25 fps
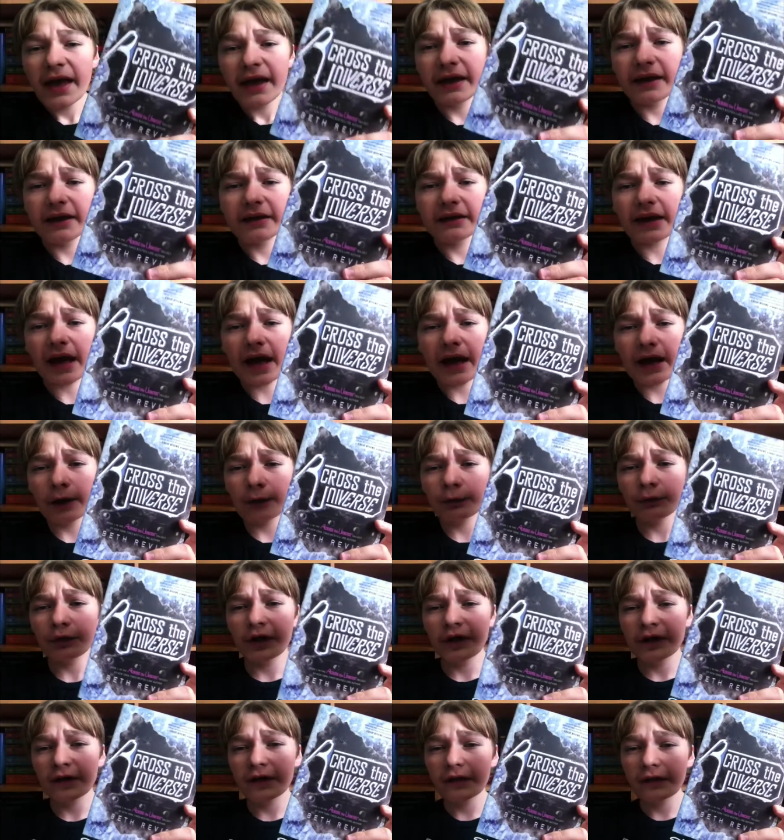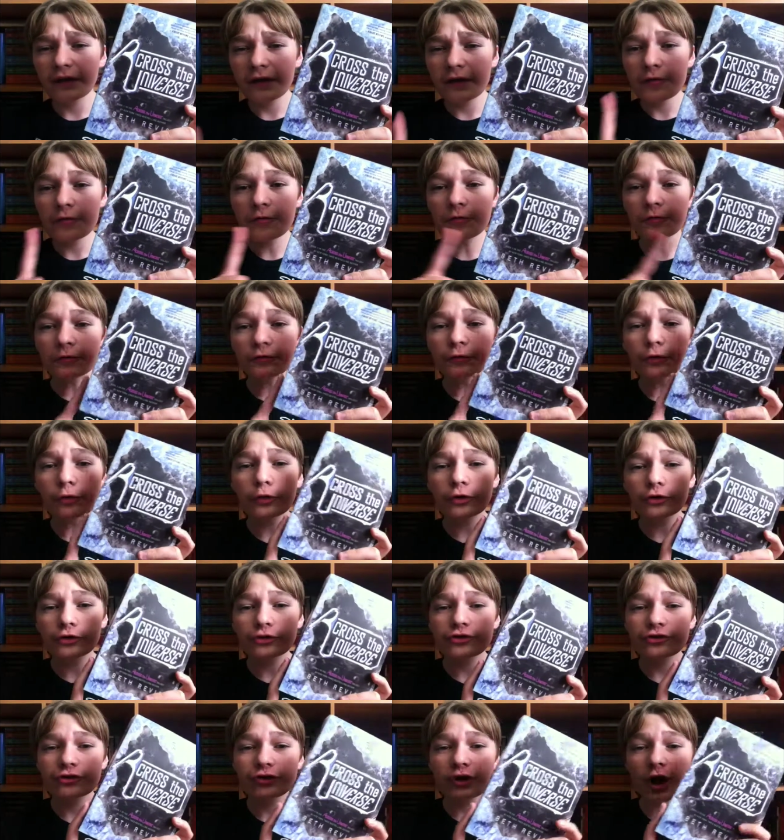and I rated it
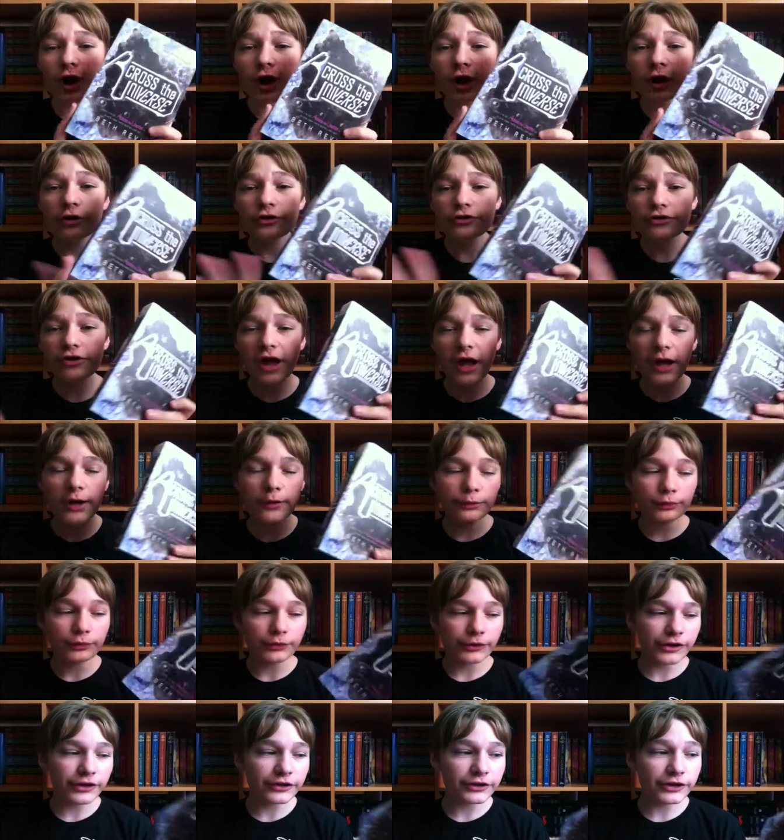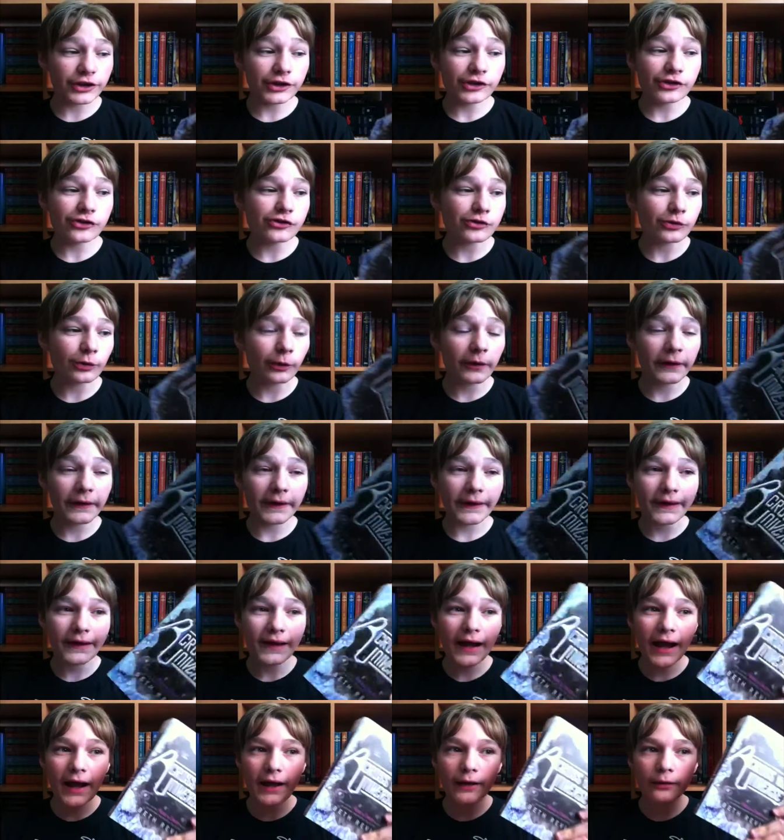four stars. I really enjoyed
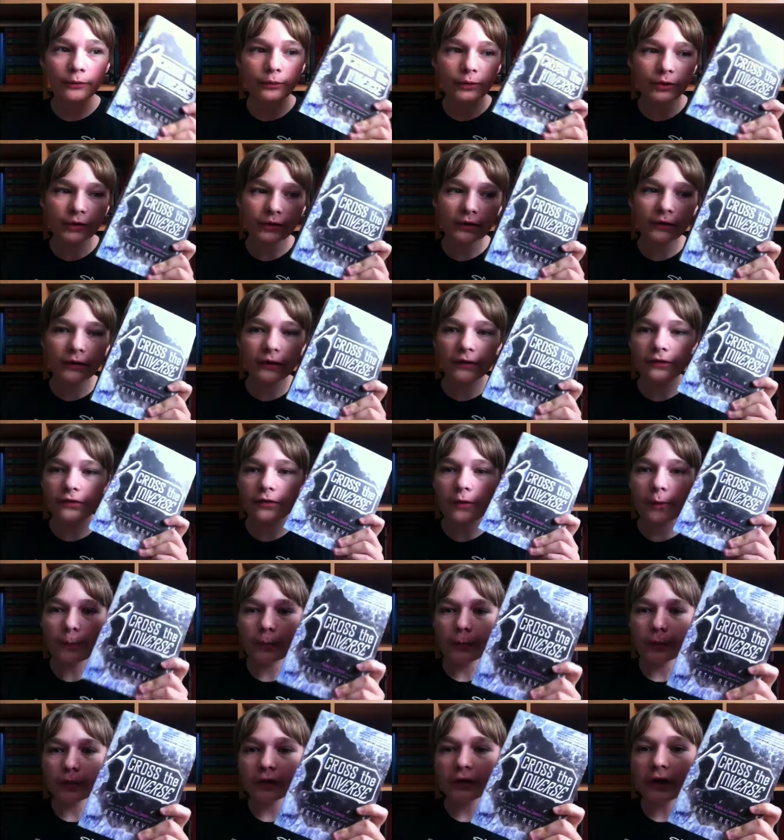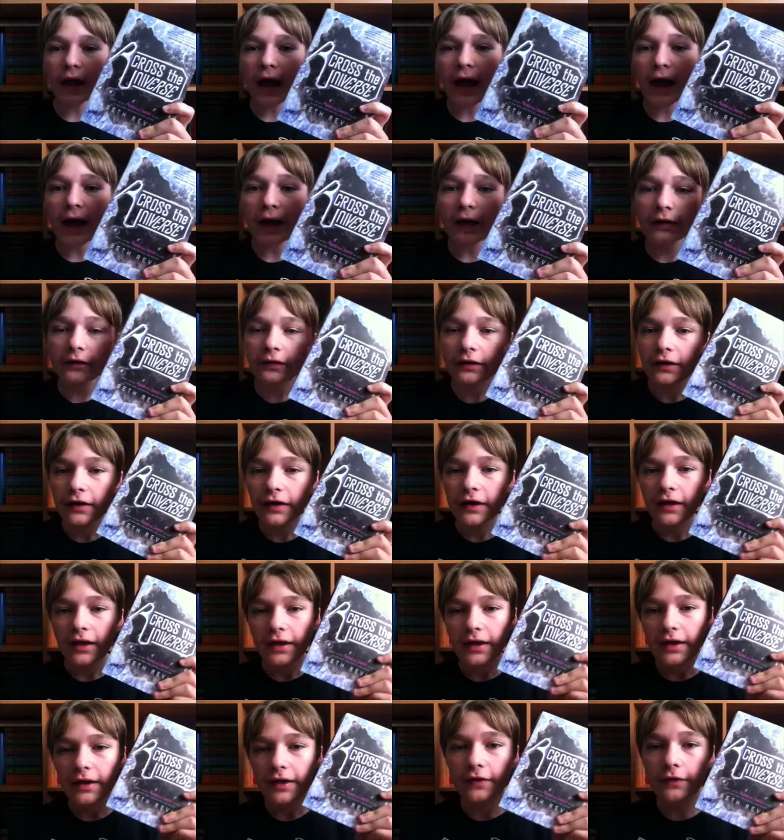it. I really liked the plot,
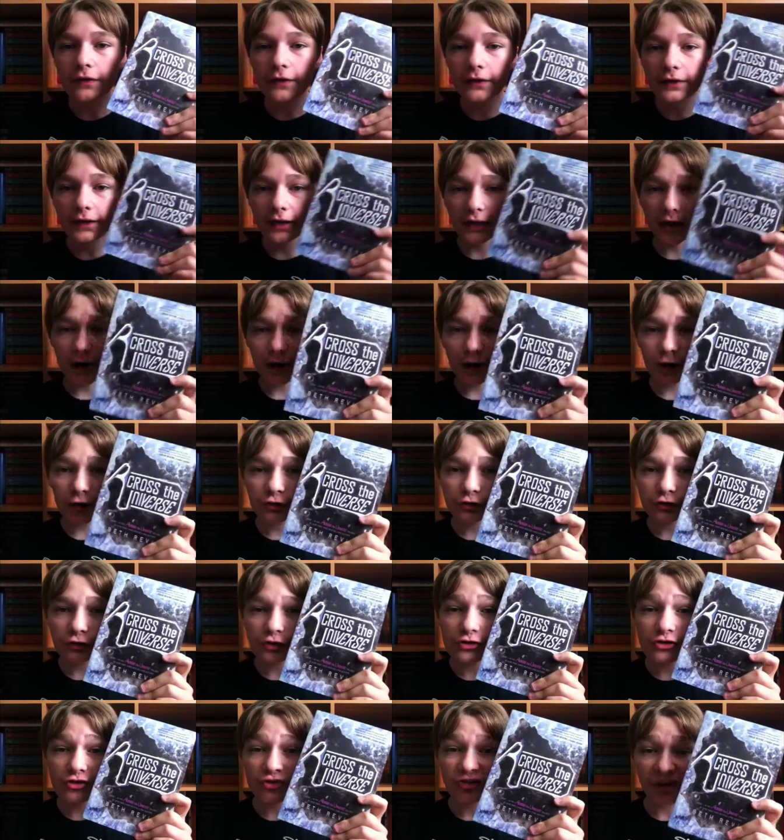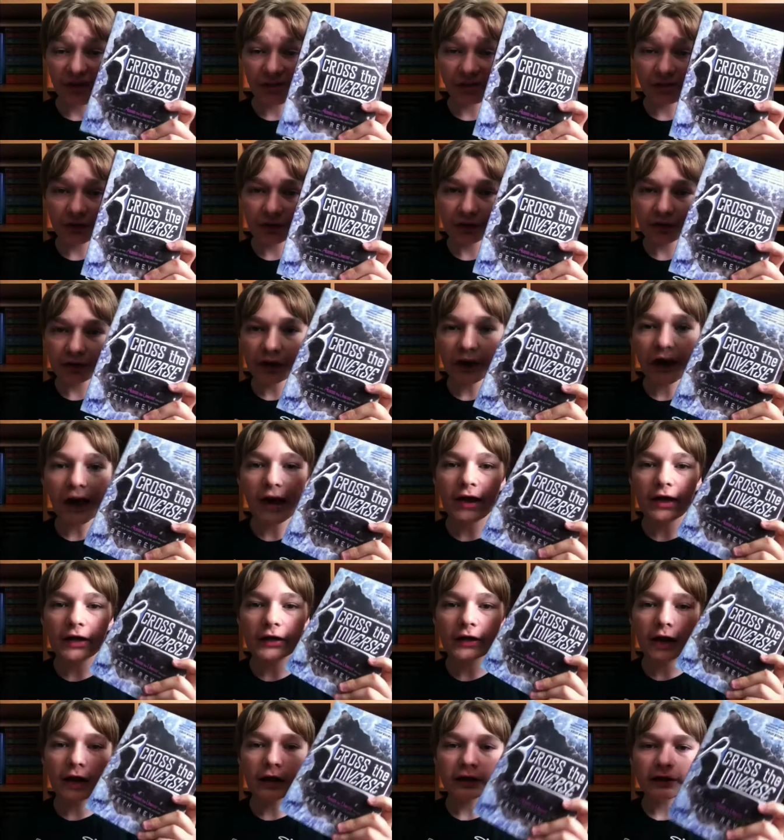and the characters definitely
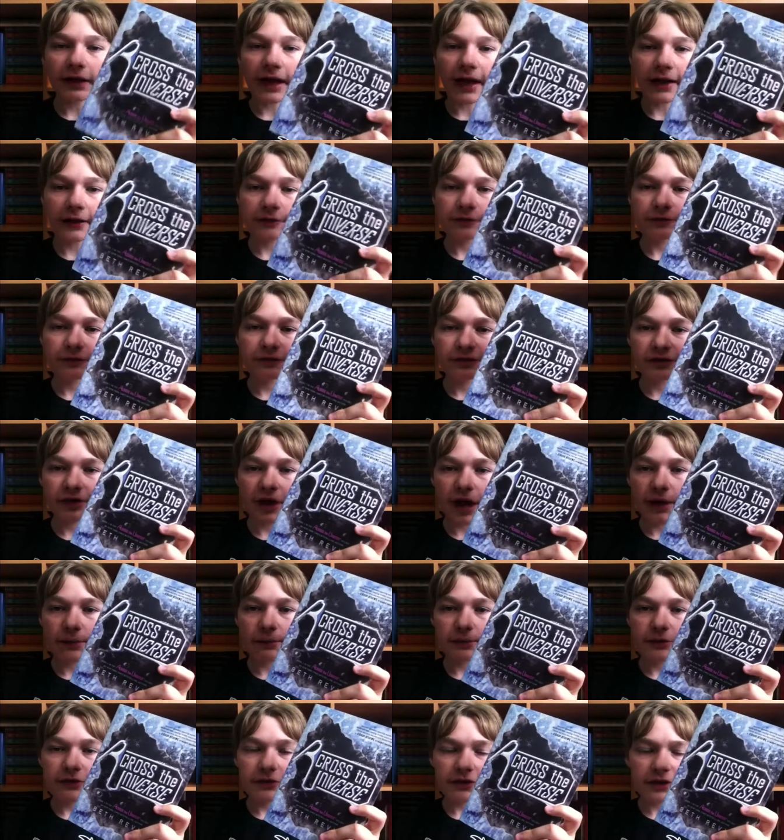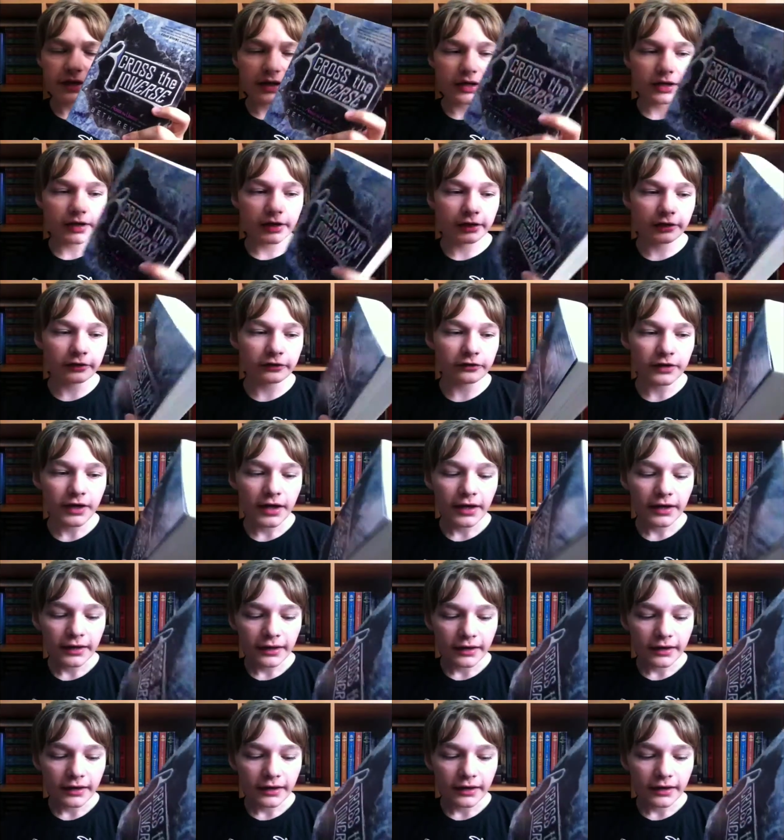had a lot of depth, and